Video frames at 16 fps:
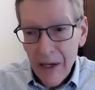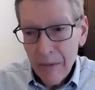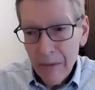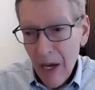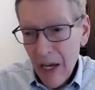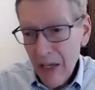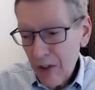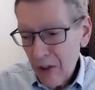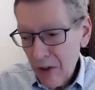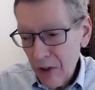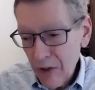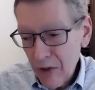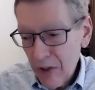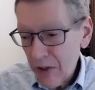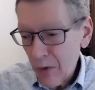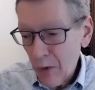
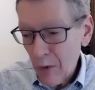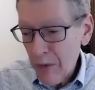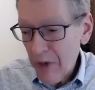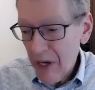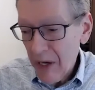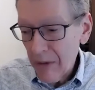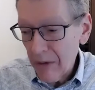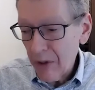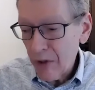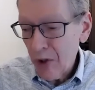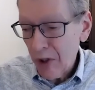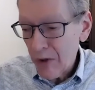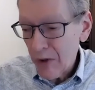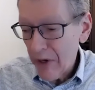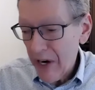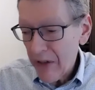Massachusetts will be able to
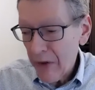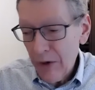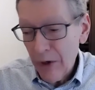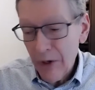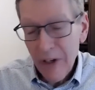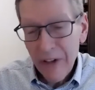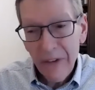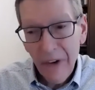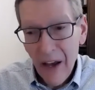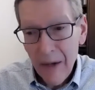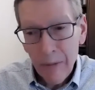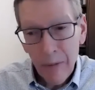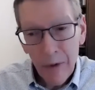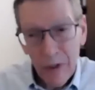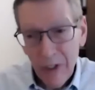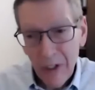generate
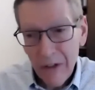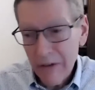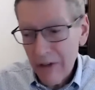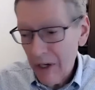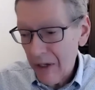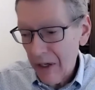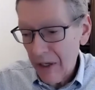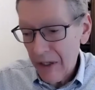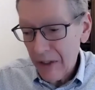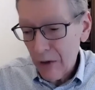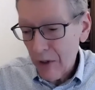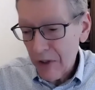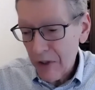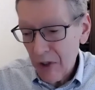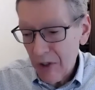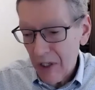35% of their
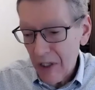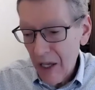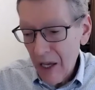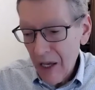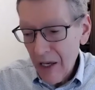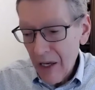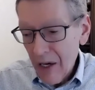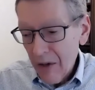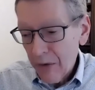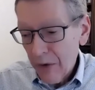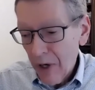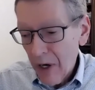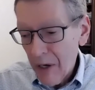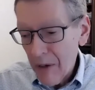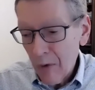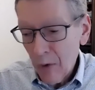electricity
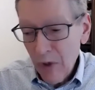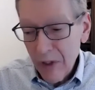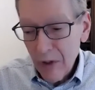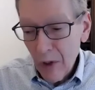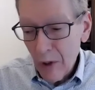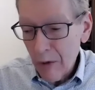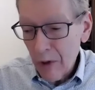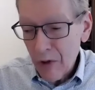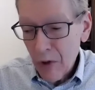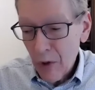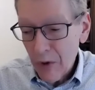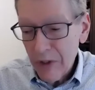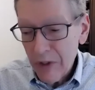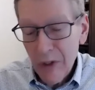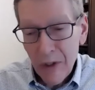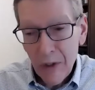from renewable
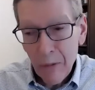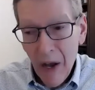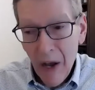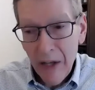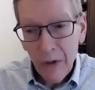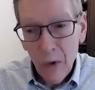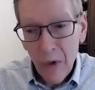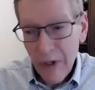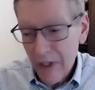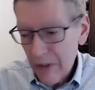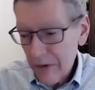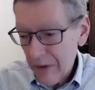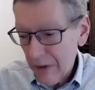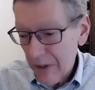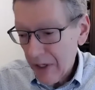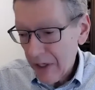sources by
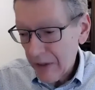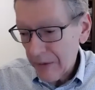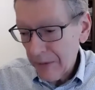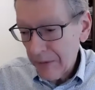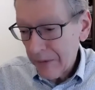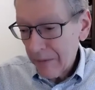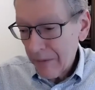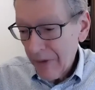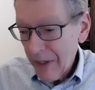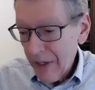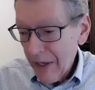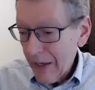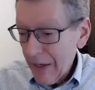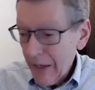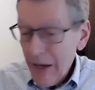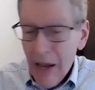2030,
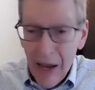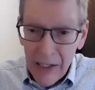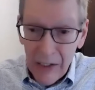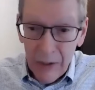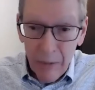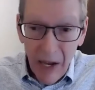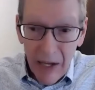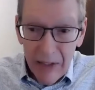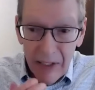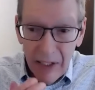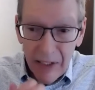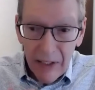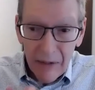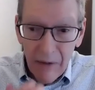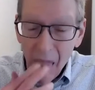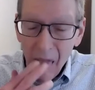as
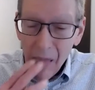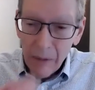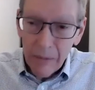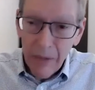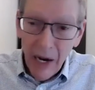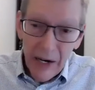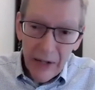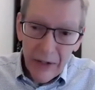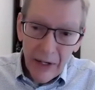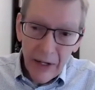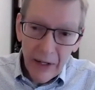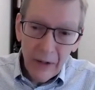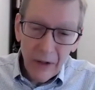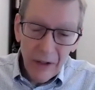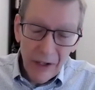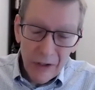mandated by
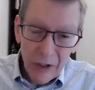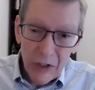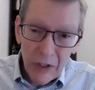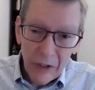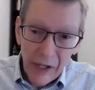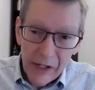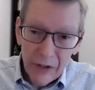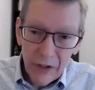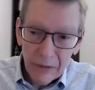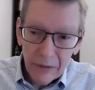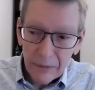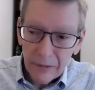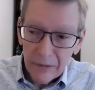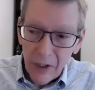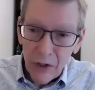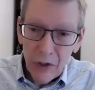their legislation.
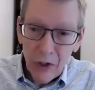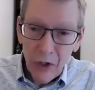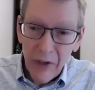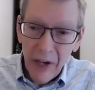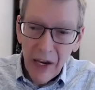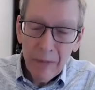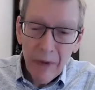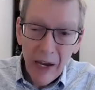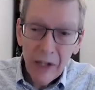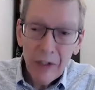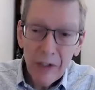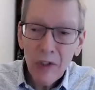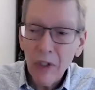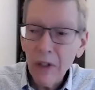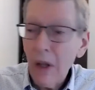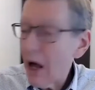So they passed
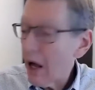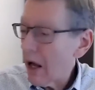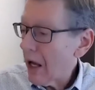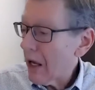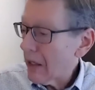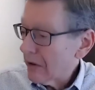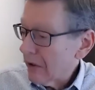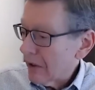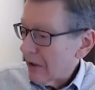a law,